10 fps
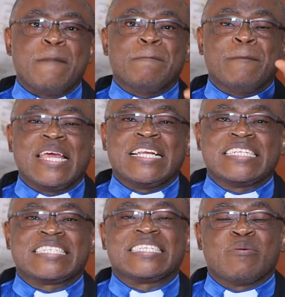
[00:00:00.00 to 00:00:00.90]

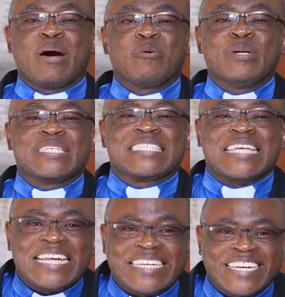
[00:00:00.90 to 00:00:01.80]
means the one who is
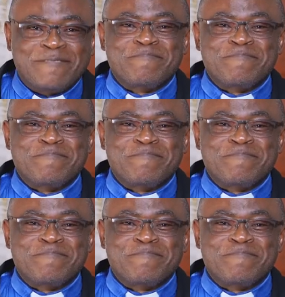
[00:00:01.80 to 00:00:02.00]
sent.